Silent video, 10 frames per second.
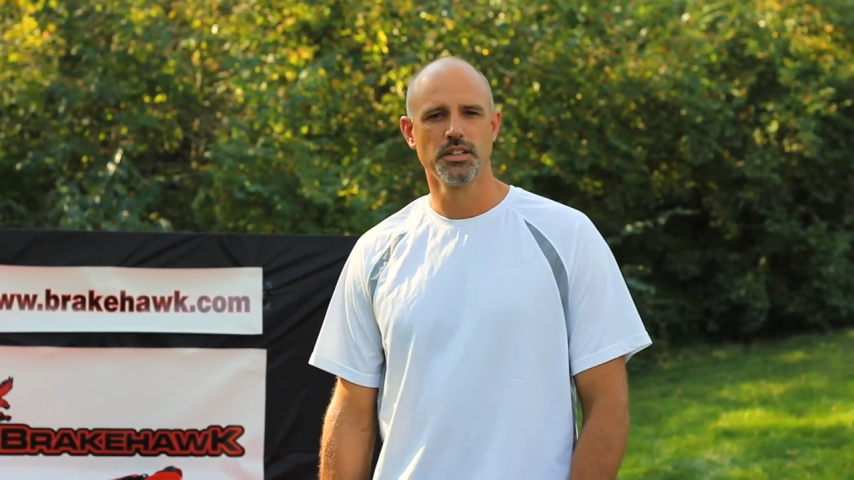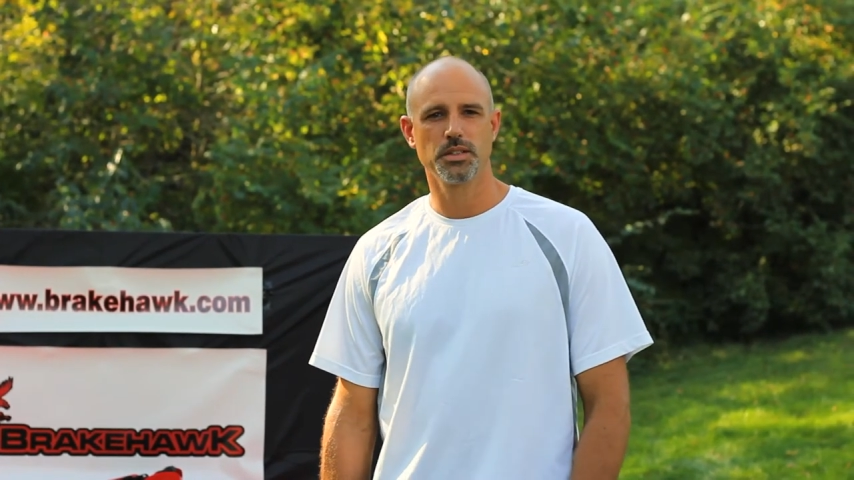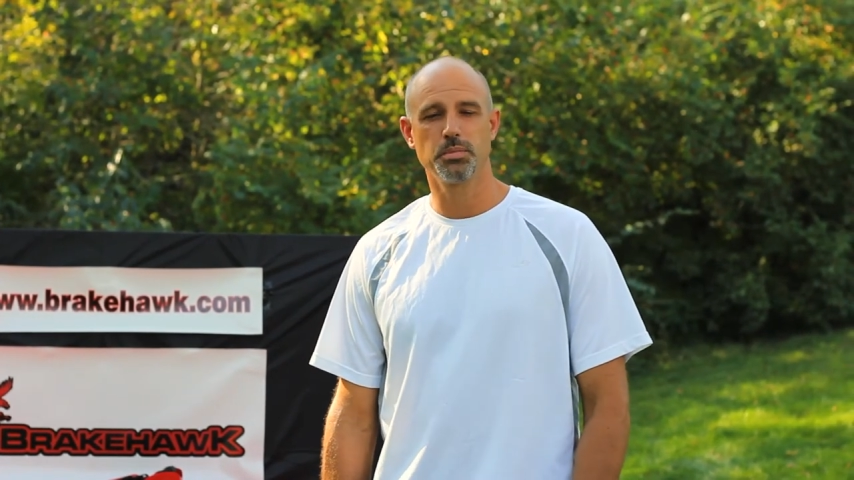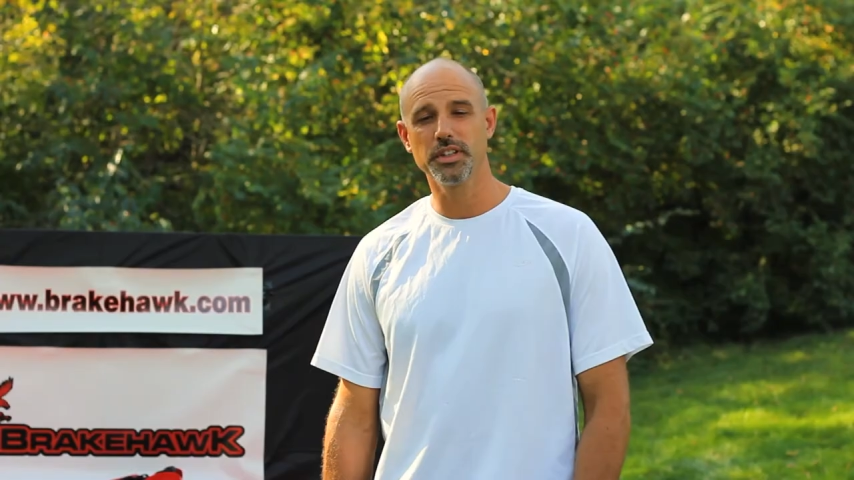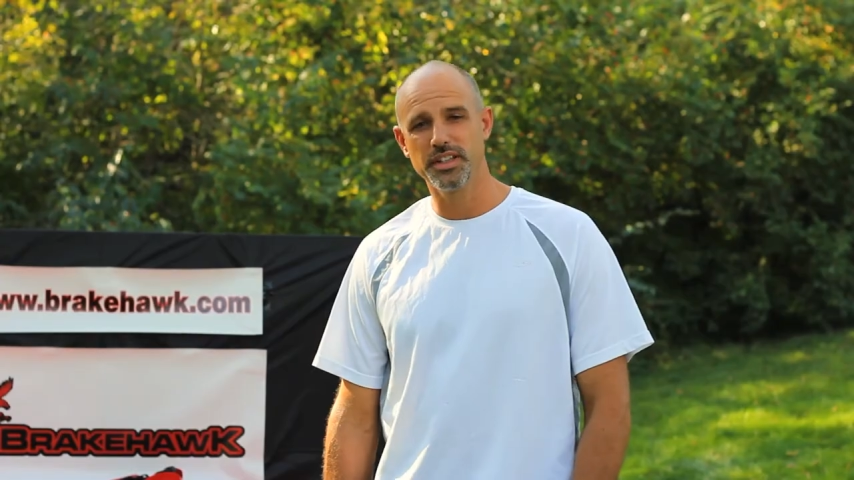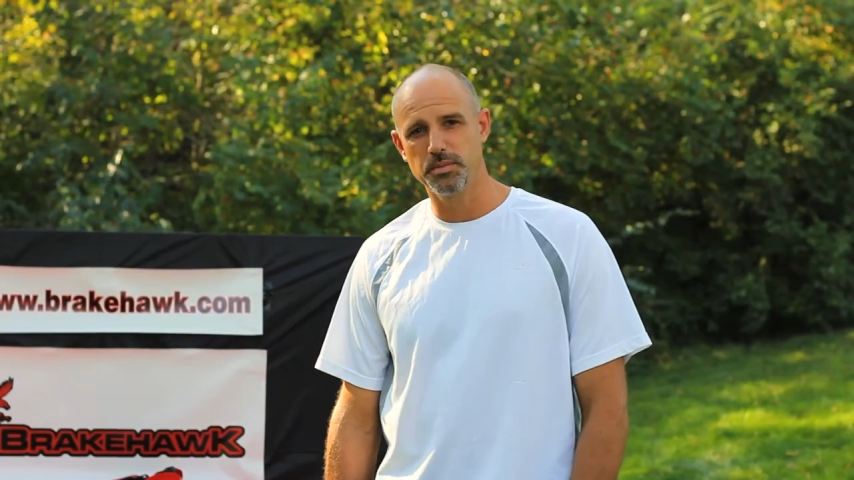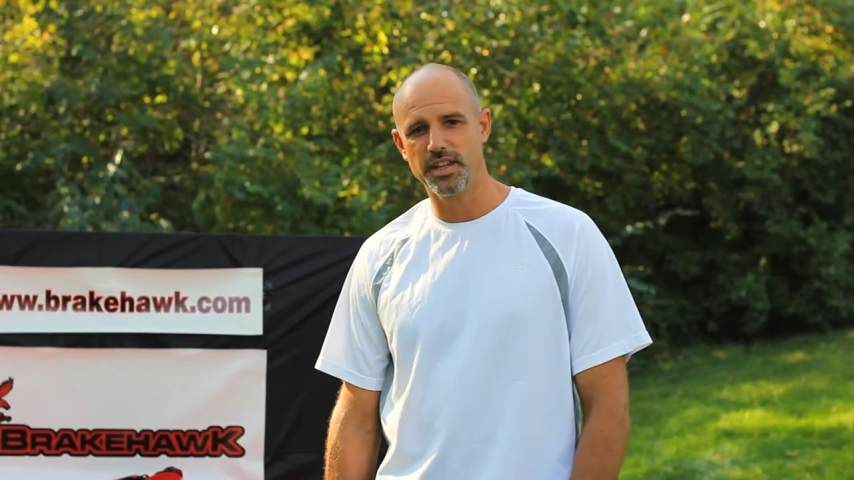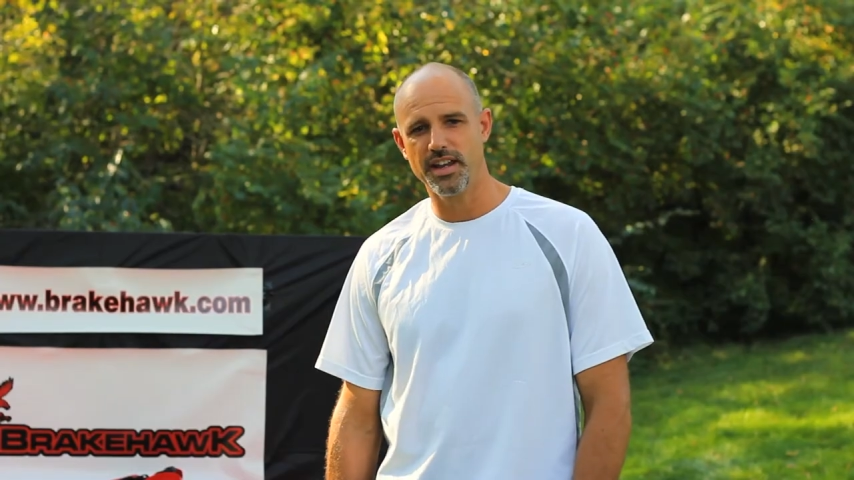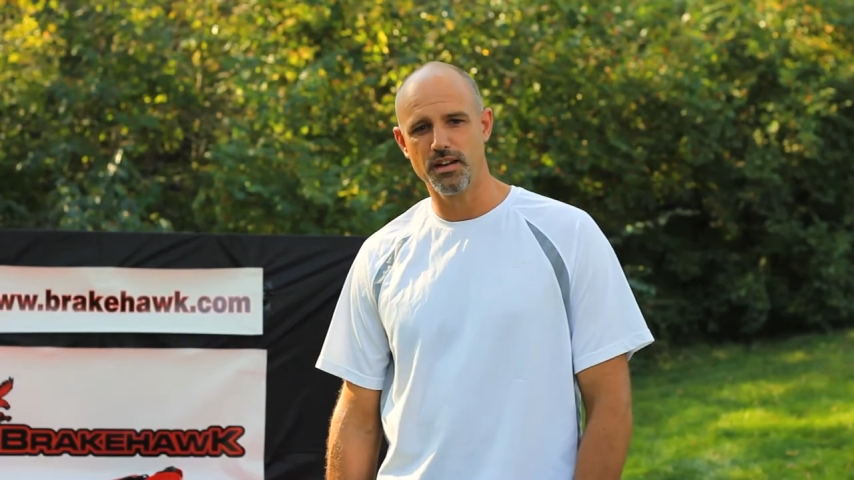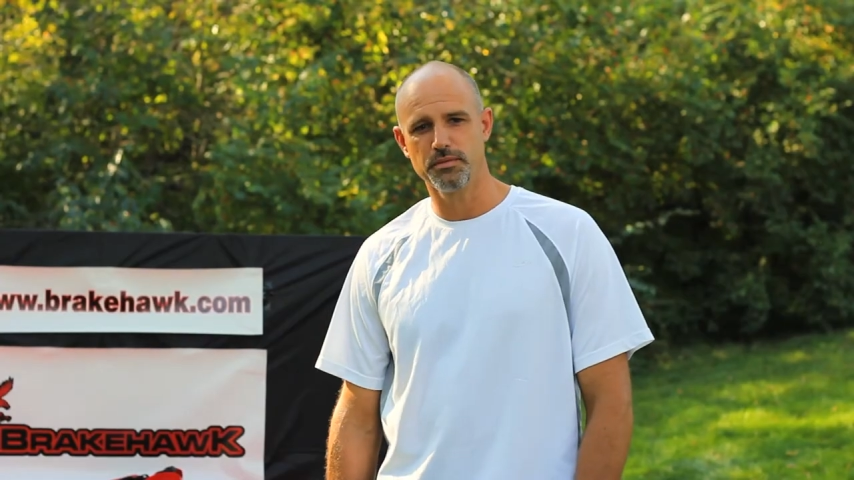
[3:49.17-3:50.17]
so please
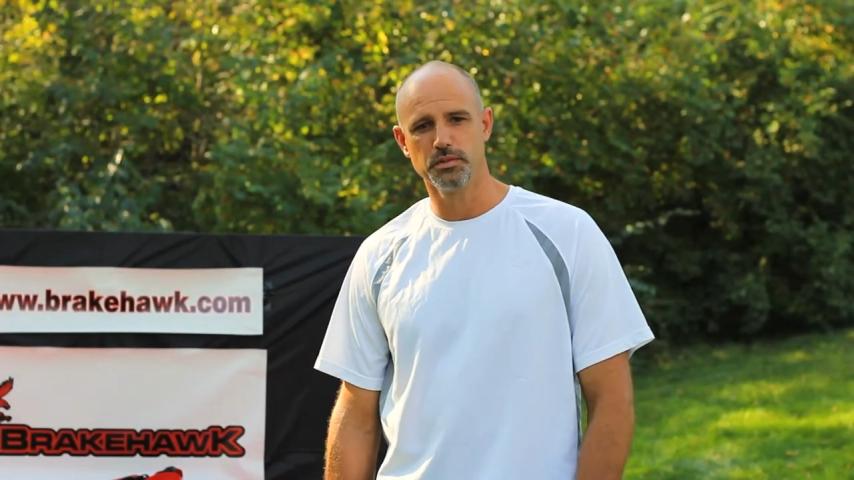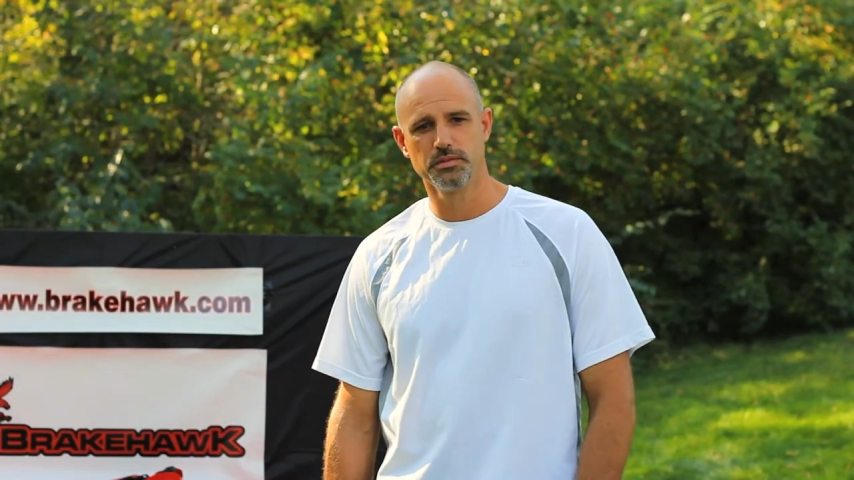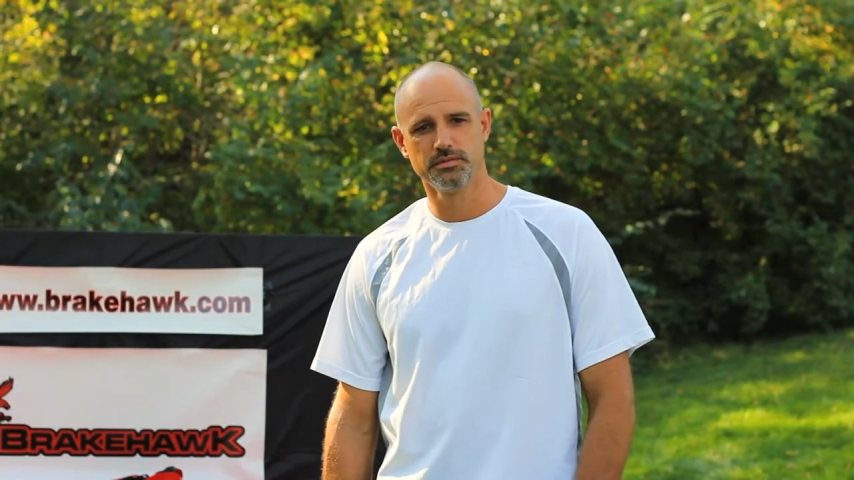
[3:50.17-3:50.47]
be careful.